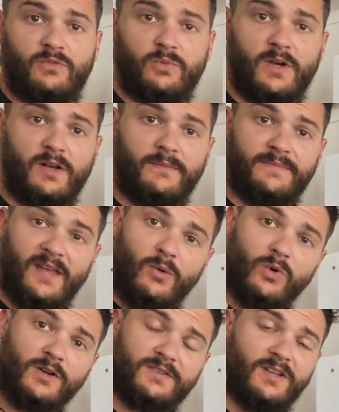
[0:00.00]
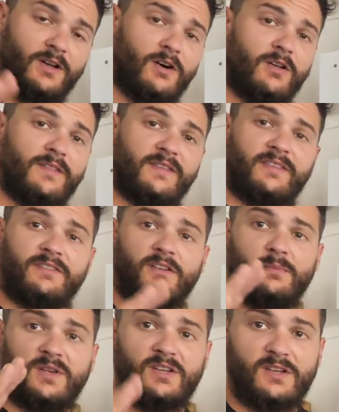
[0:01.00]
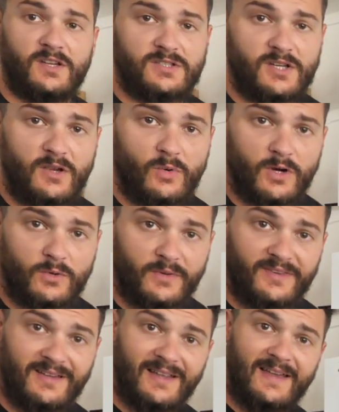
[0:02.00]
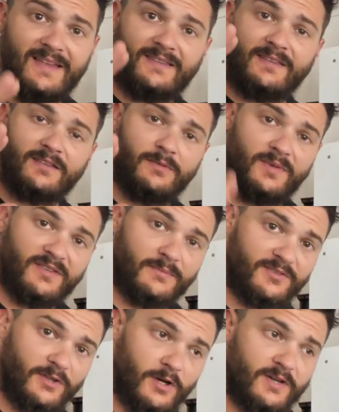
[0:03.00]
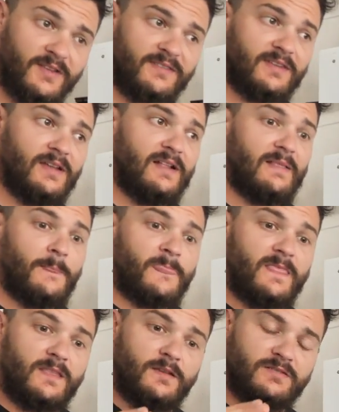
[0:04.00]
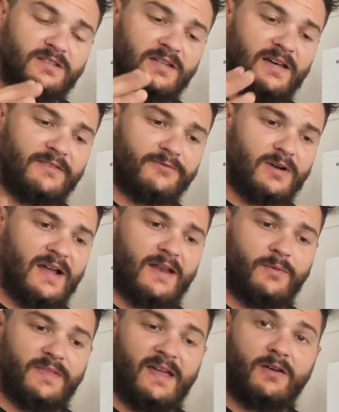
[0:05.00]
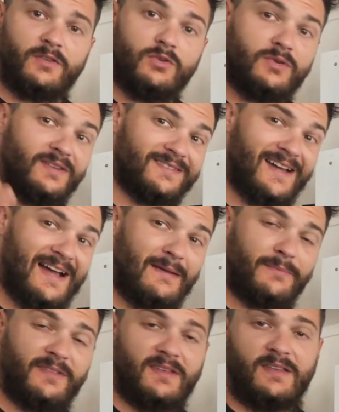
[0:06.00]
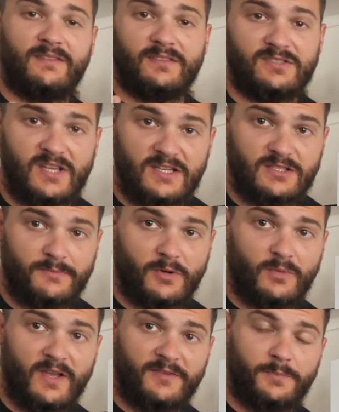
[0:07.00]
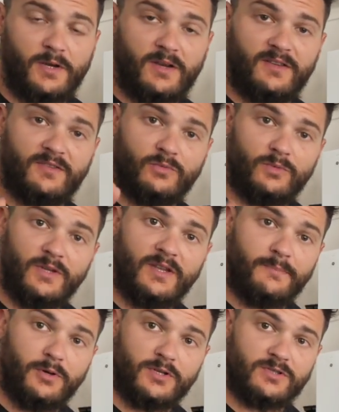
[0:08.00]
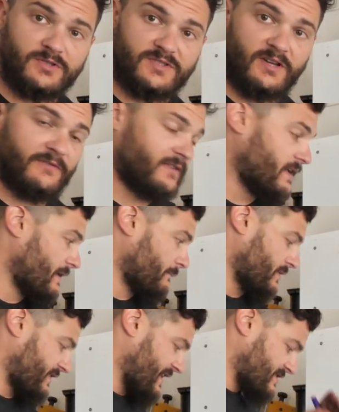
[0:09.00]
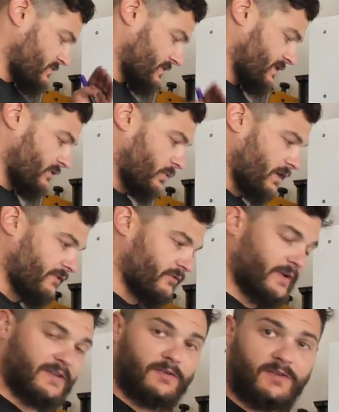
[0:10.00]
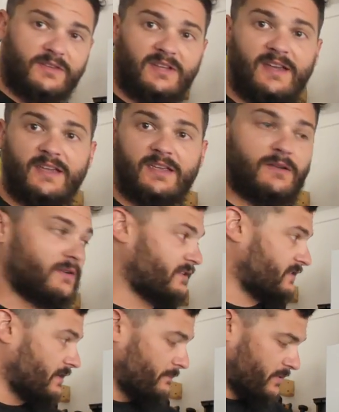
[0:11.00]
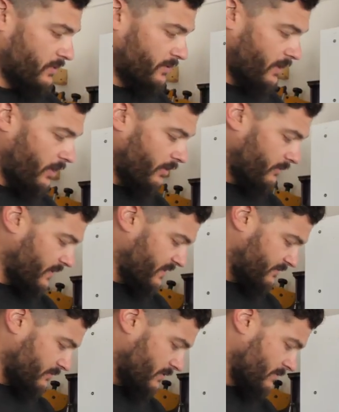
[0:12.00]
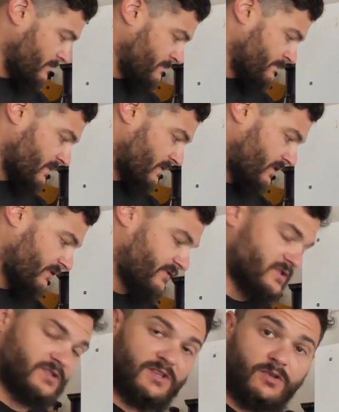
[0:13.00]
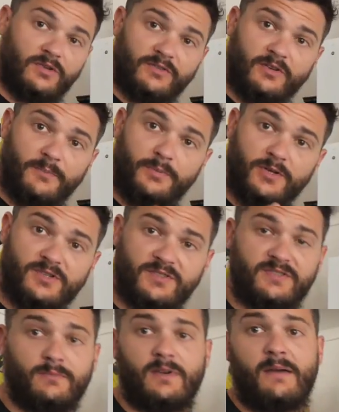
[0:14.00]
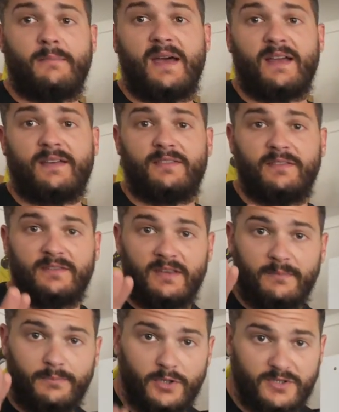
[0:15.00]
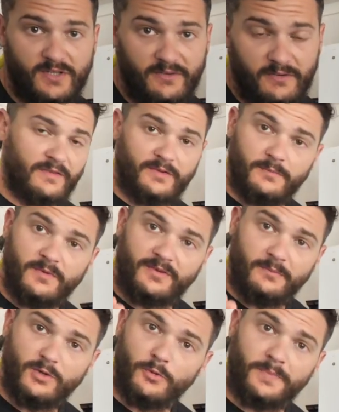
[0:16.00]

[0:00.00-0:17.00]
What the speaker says: as well. Now worked into all this is gonna be conditioning work with sleds, it's gonna be some circuits. There's a lot of variety with how you can time things and change up your rest periods to really push yourself. But that's what the 12-week looks like, and it's gonna build all the way through to eventually you can start pushing some rep maxes and pushing some new